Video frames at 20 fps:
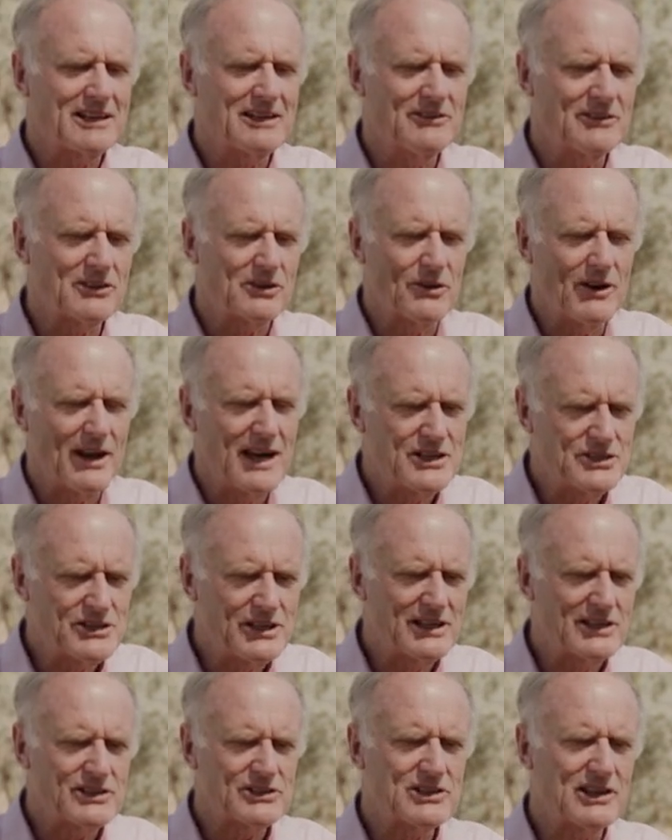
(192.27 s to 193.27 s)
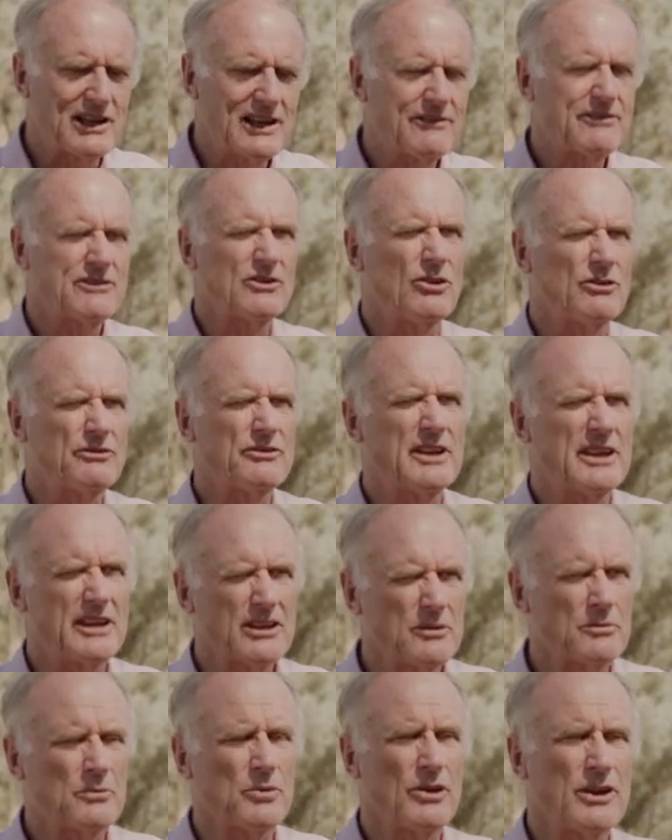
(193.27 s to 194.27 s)
the grazing is left off there
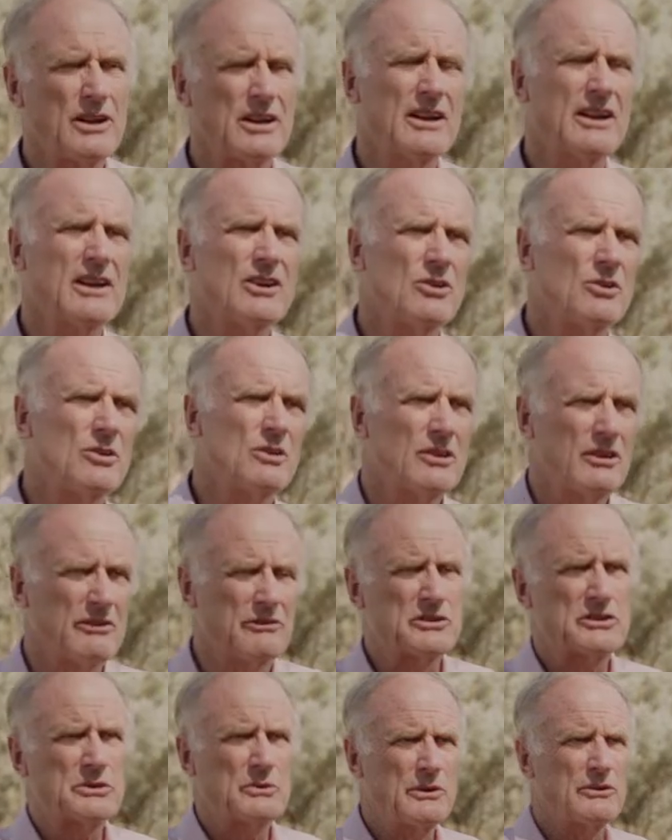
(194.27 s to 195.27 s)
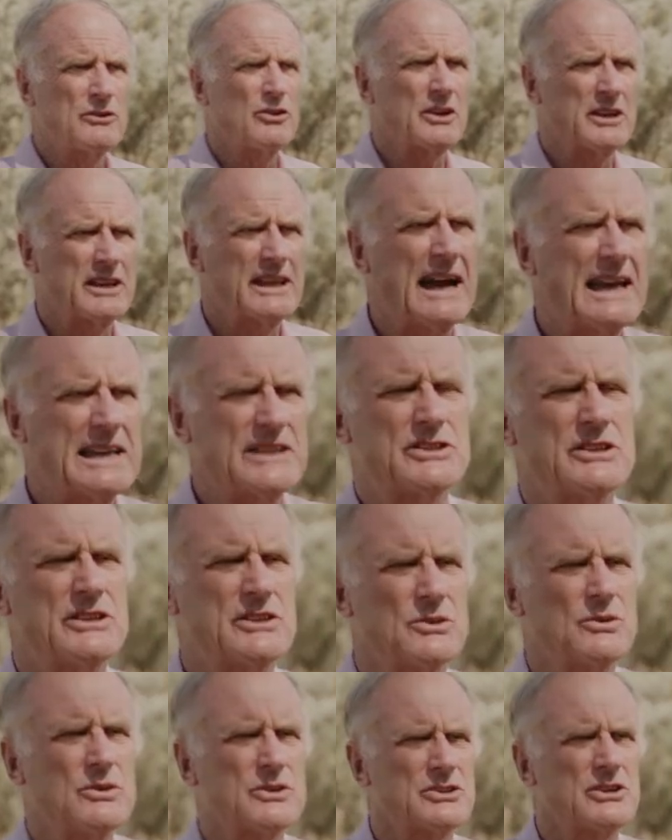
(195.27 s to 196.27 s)
completely, or obviously we've got gates
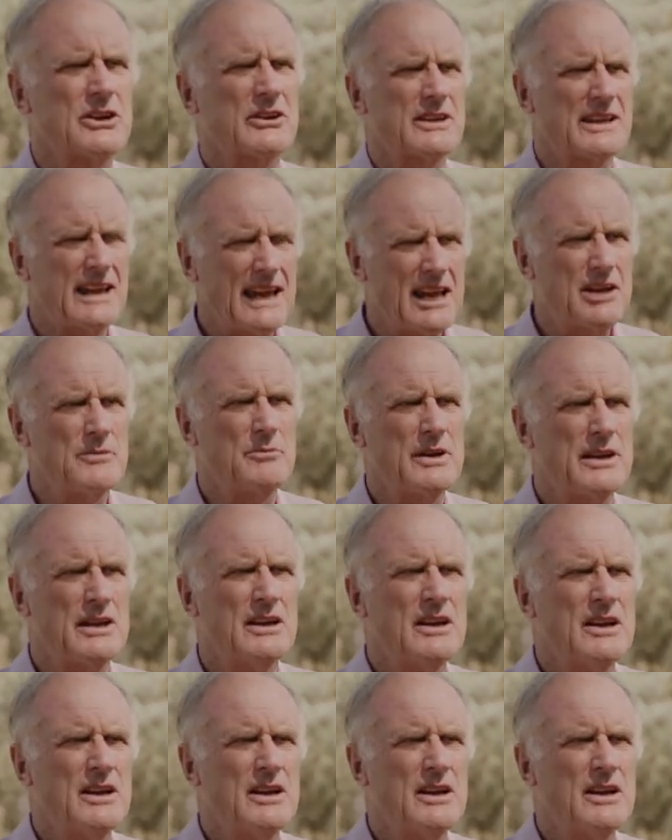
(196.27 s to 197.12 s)
into it, so it can be,